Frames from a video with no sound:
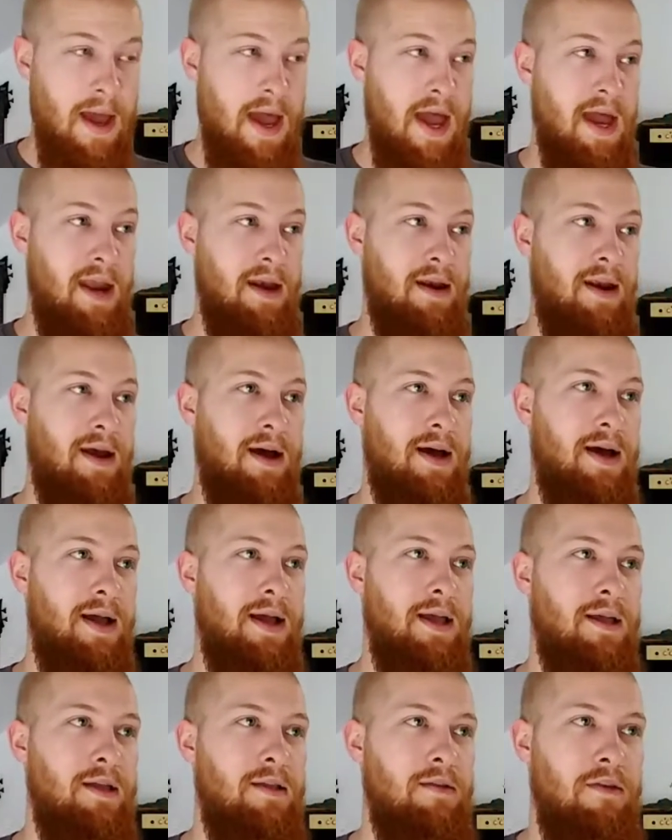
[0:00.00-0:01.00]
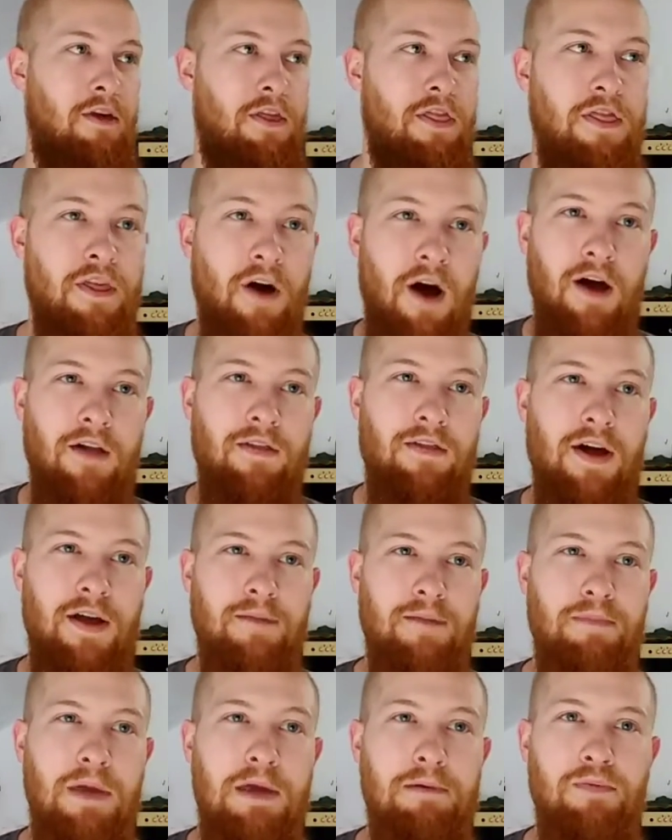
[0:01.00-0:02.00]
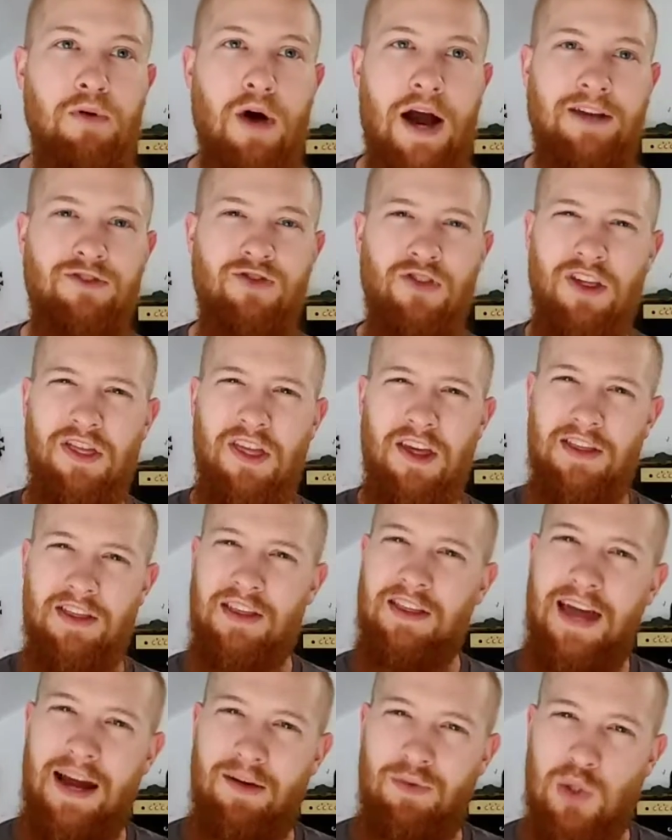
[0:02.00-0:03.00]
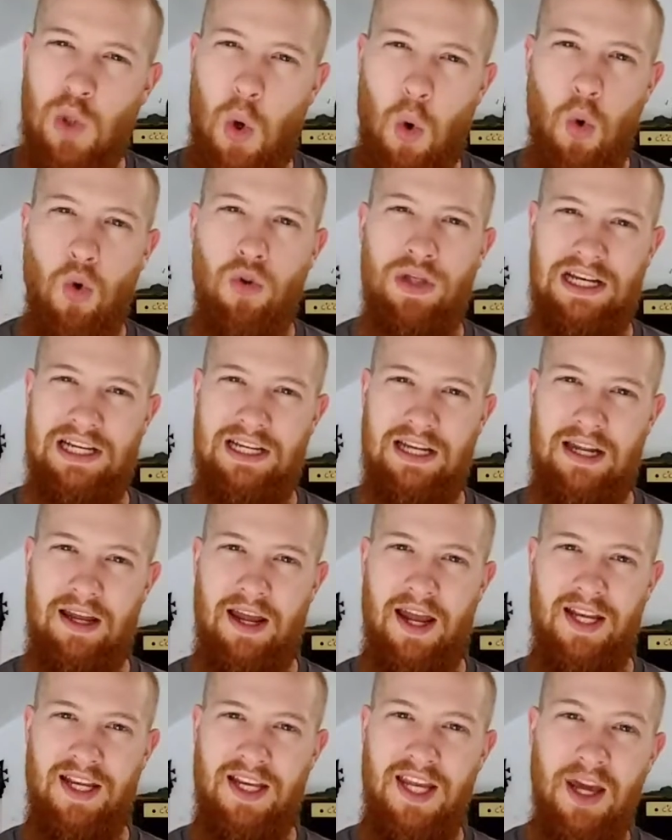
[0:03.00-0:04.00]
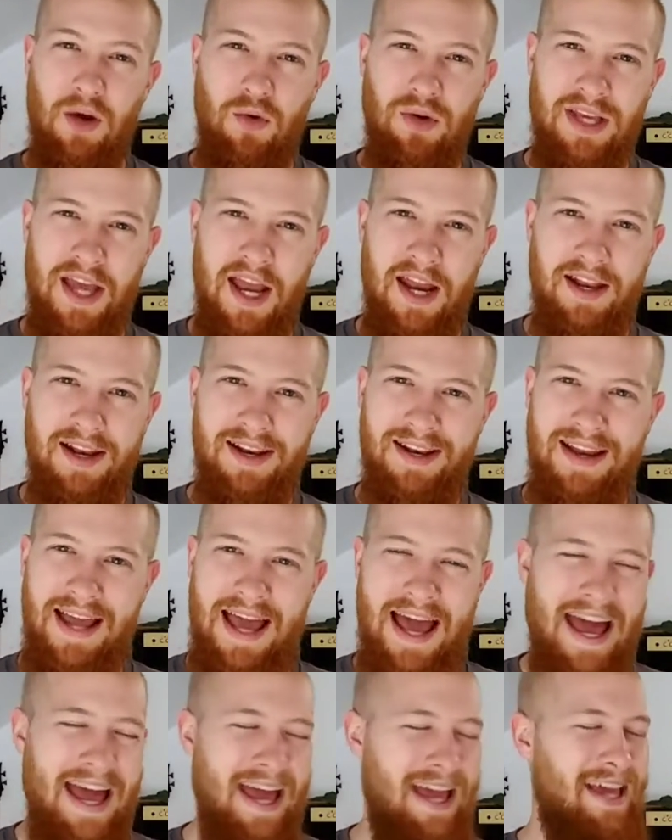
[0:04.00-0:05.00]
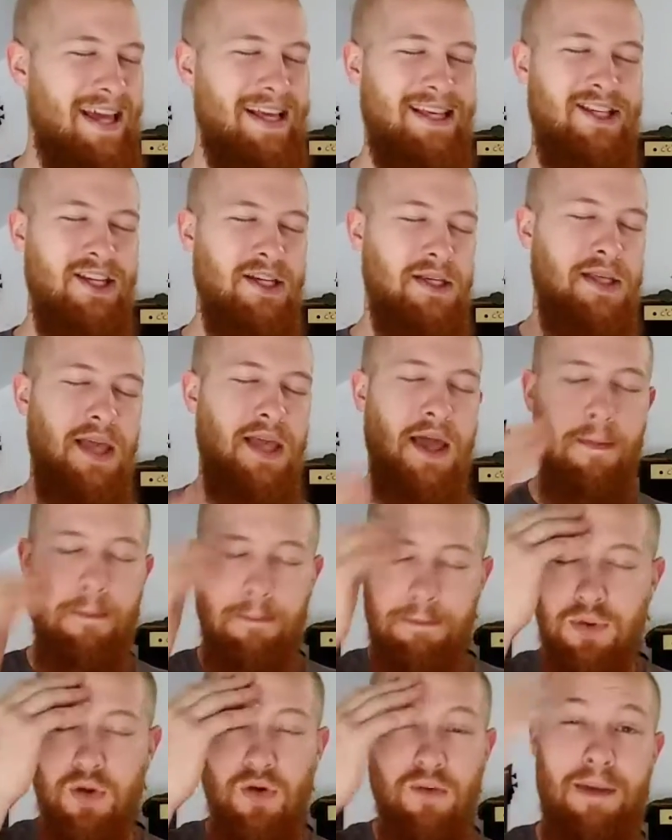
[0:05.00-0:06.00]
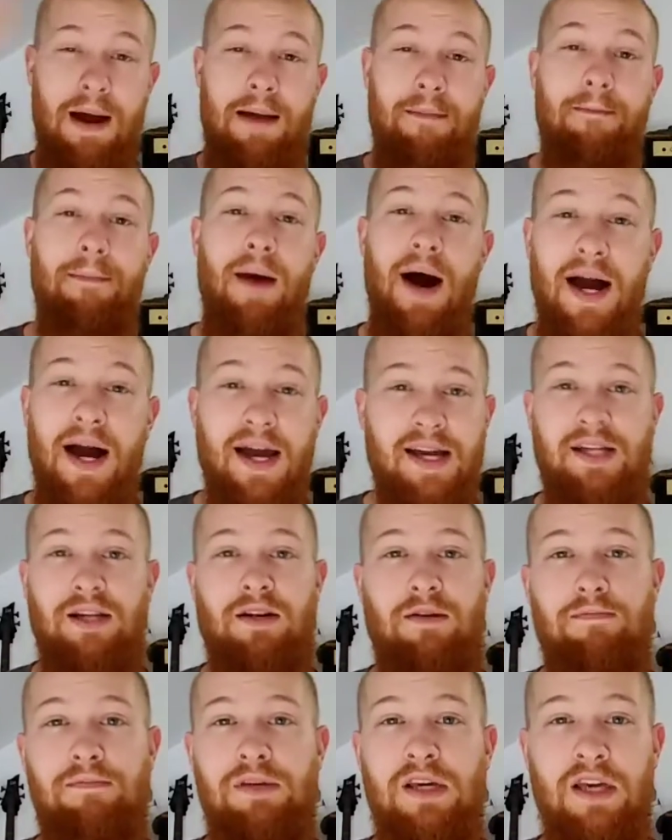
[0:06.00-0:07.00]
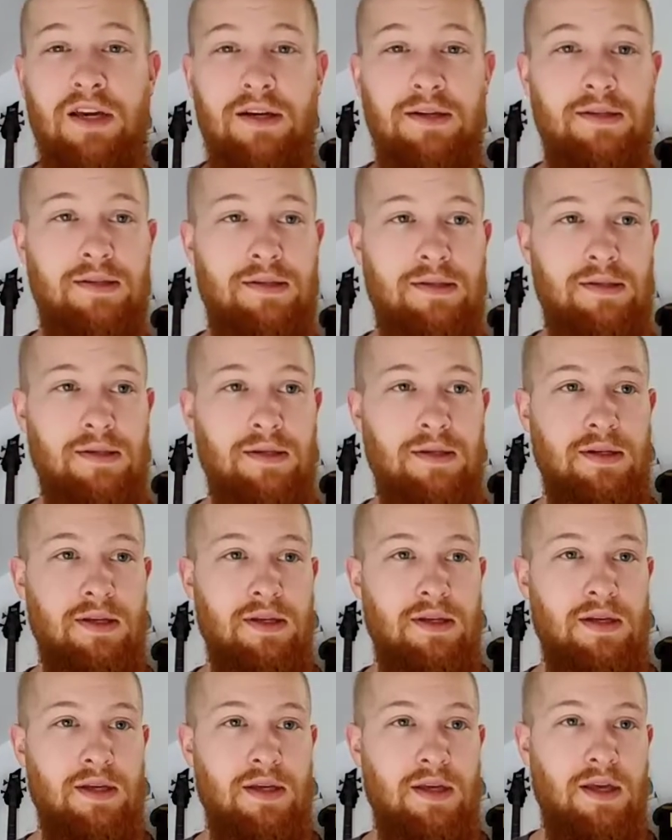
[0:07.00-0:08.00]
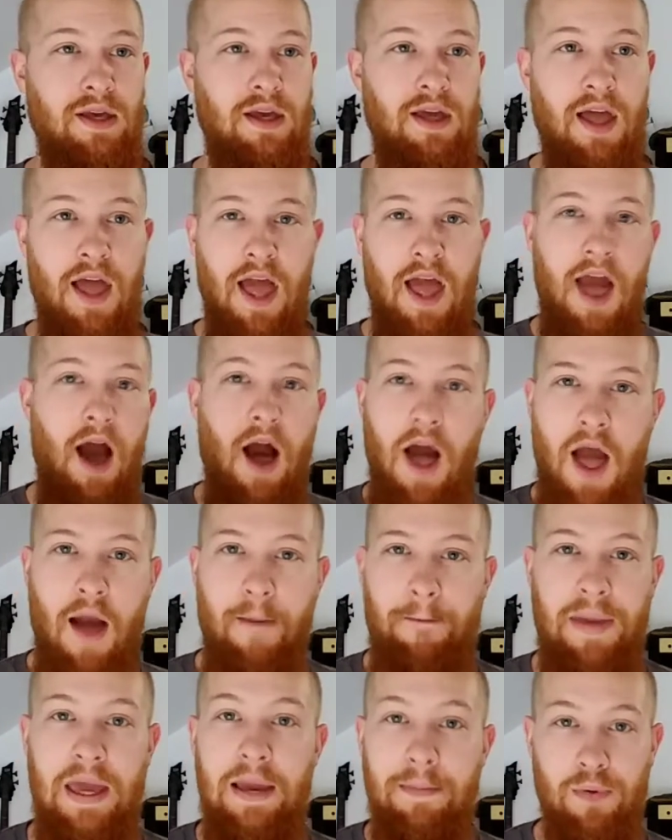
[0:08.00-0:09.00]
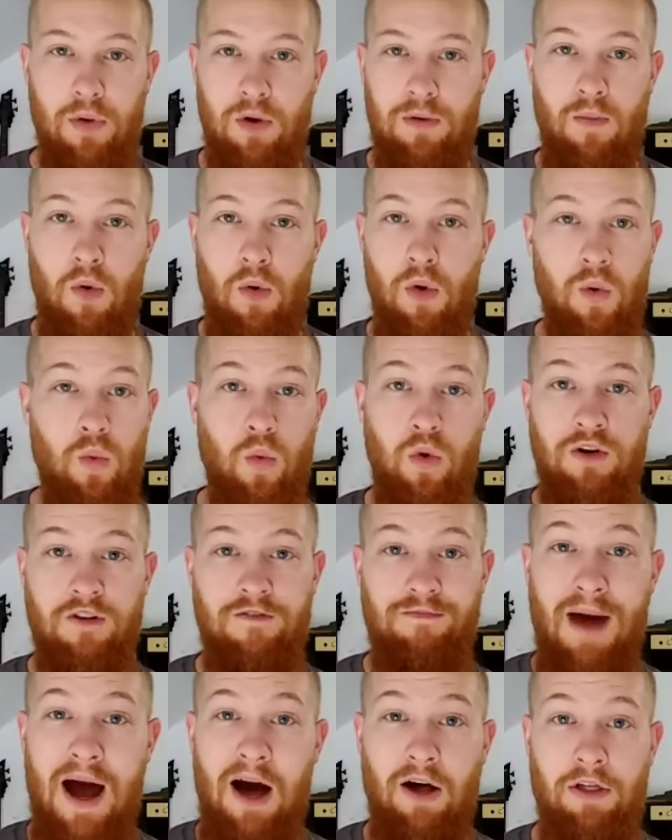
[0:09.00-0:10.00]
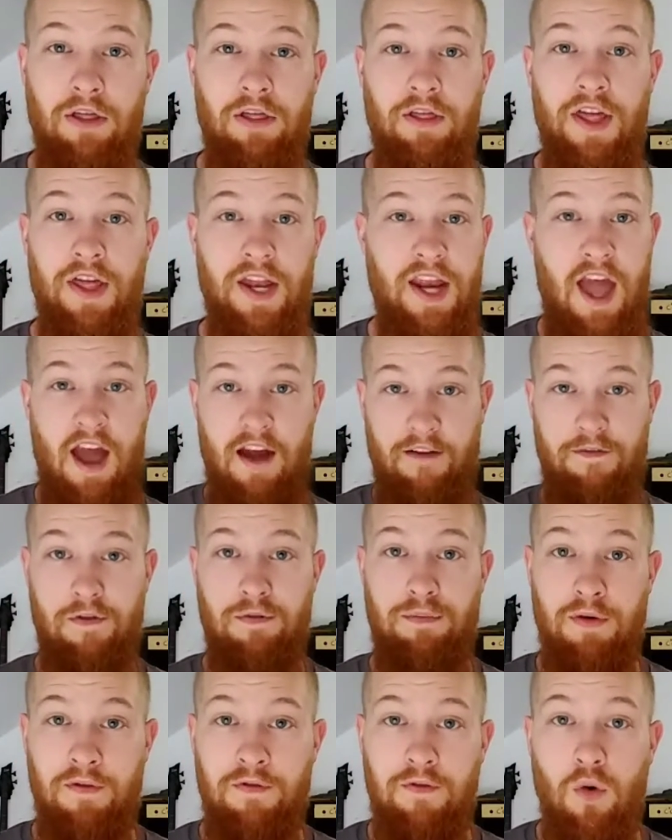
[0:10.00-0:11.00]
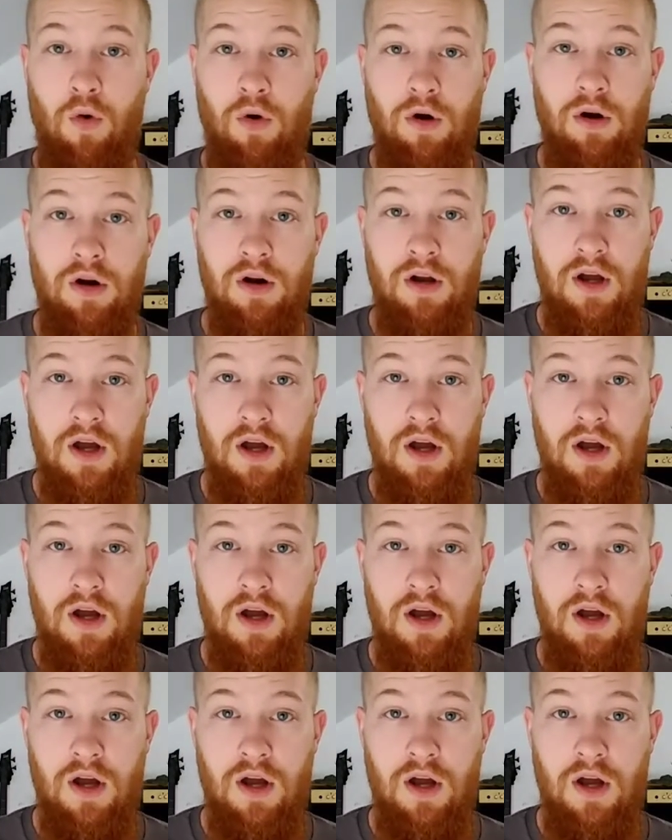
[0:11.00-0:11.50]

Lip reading: And the thought that people actually think that was old and antiquated, it blew my mind, because people are more word of mouth than ever before.